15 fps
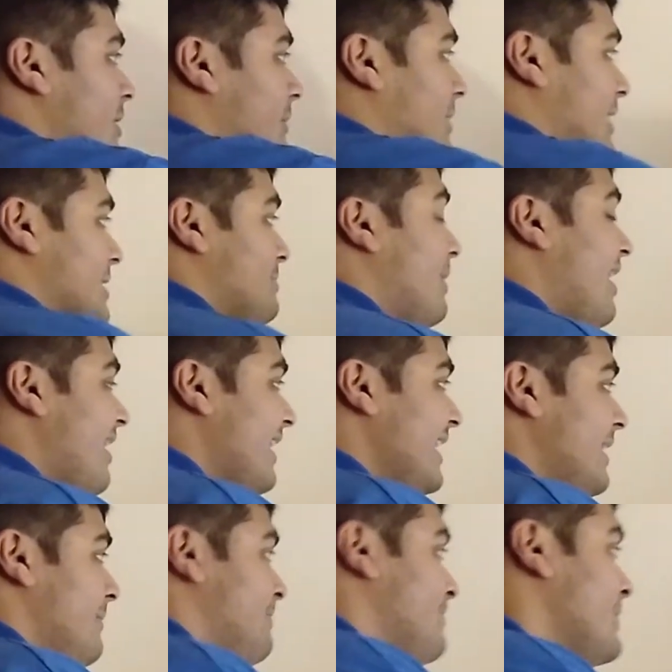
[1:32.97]
plus pi,
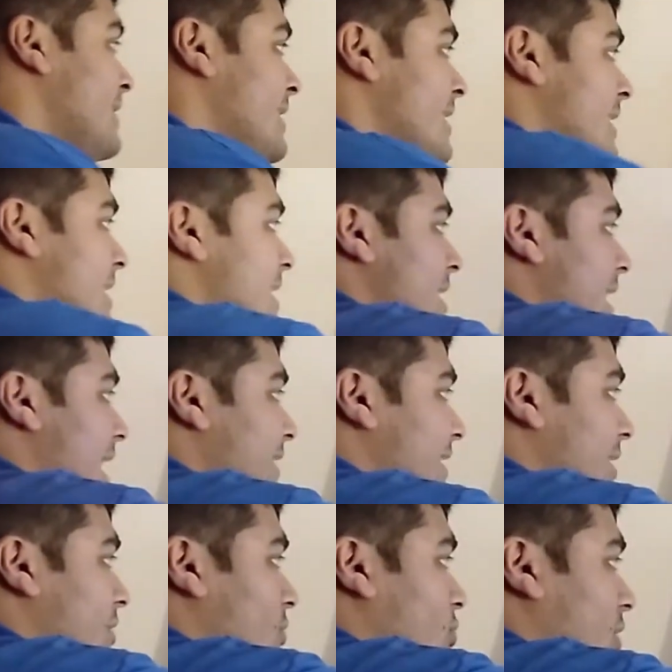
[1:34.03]
and
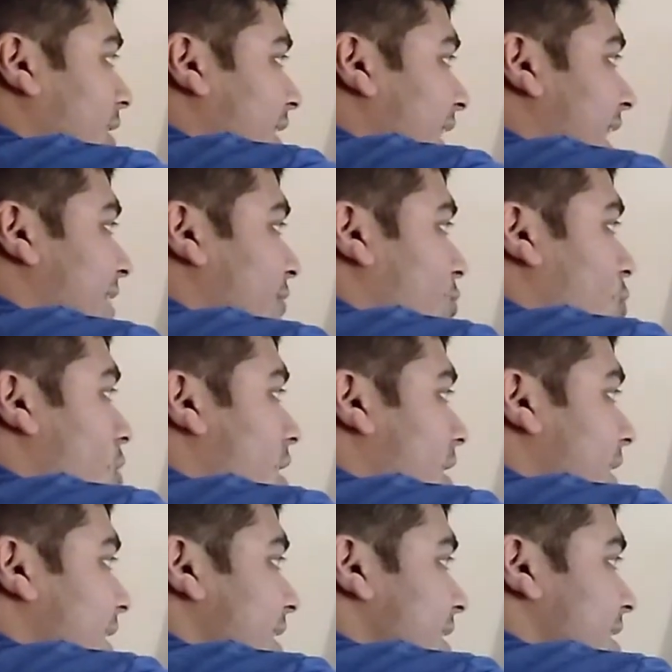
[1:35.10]
then we're going to have
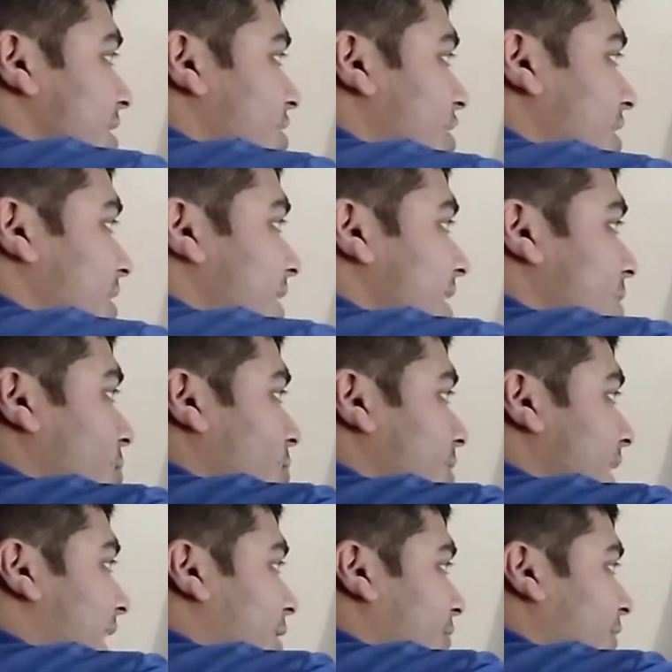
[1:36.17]
y is just equal
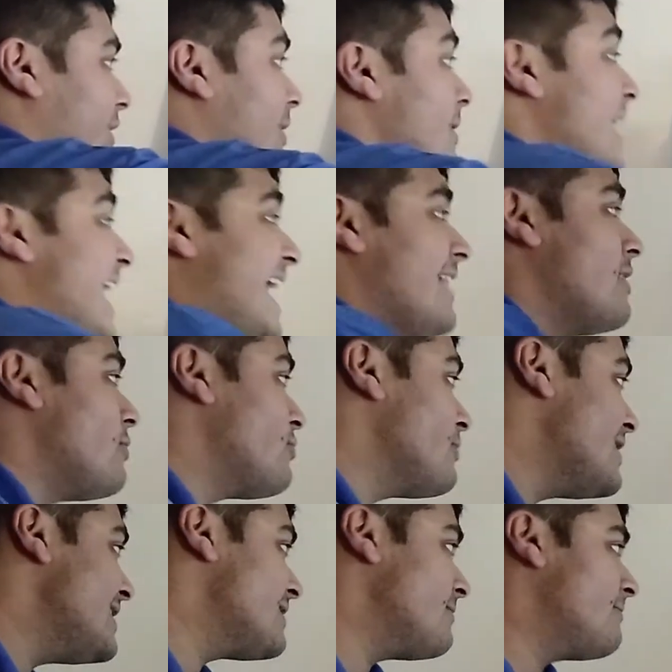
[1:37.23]
to alpha. And the
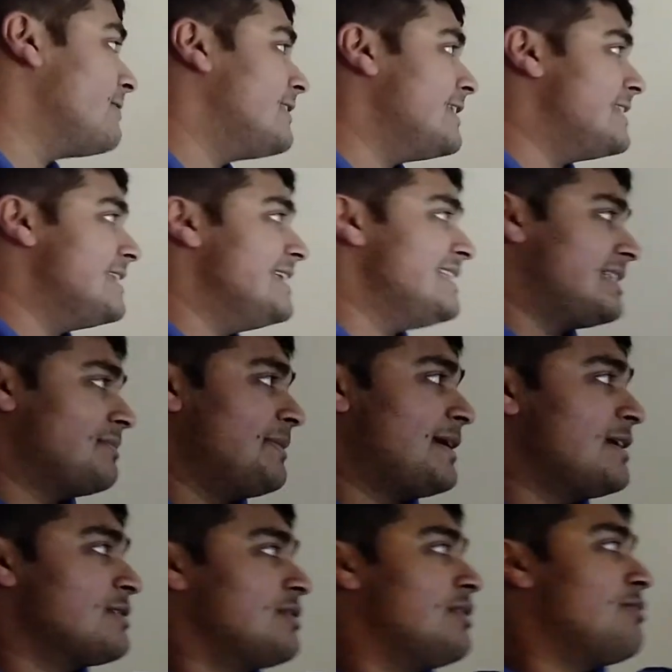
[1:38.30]
reason for this is
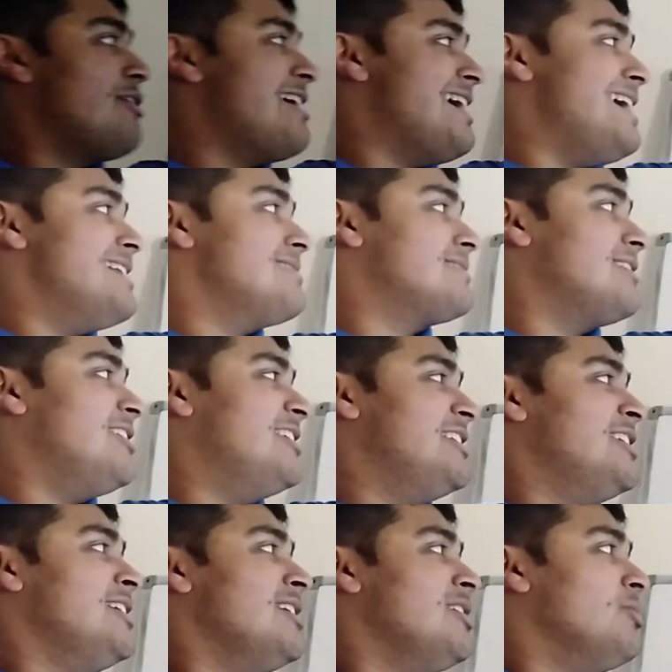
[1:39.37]
because on the right hand side,
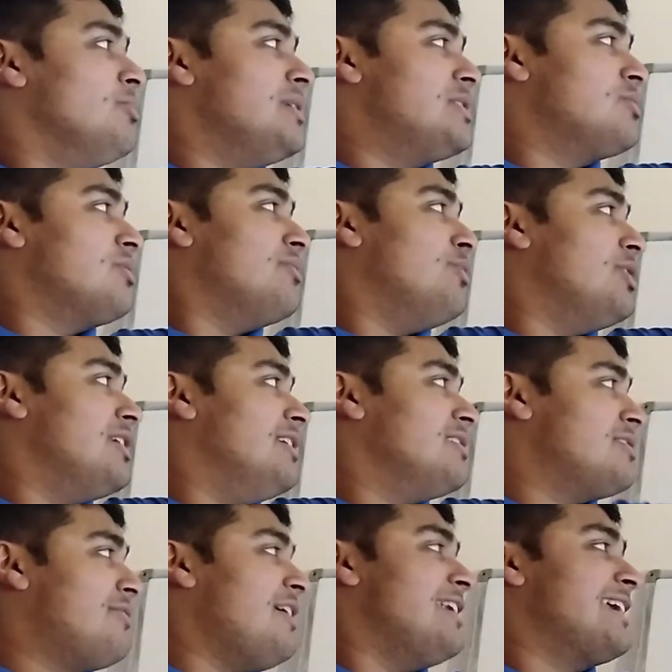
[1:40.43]
we sort of want to,
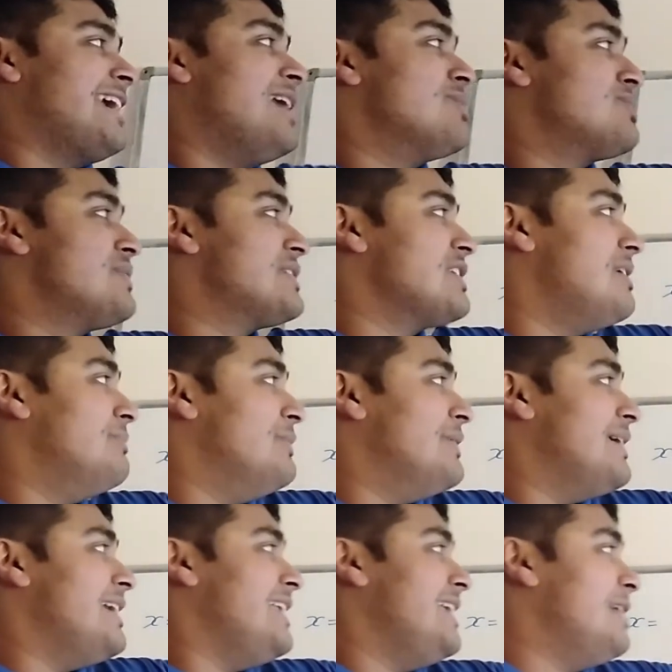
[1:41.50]
to find a
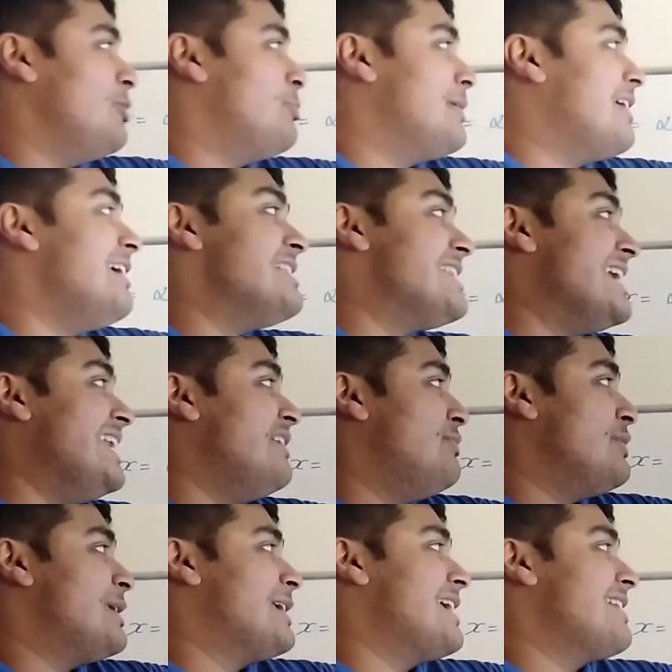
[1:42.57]
counterexample, it would be ideal if
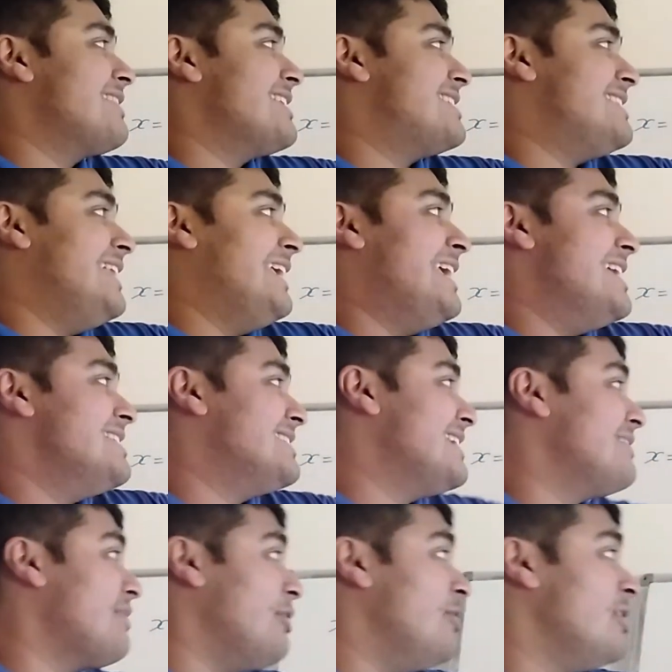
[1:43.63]
we could get this thing here
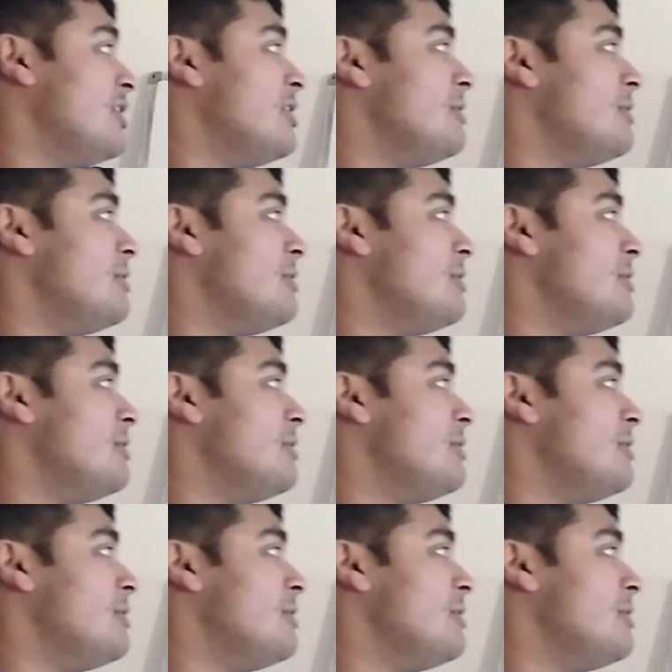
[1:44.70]
zero,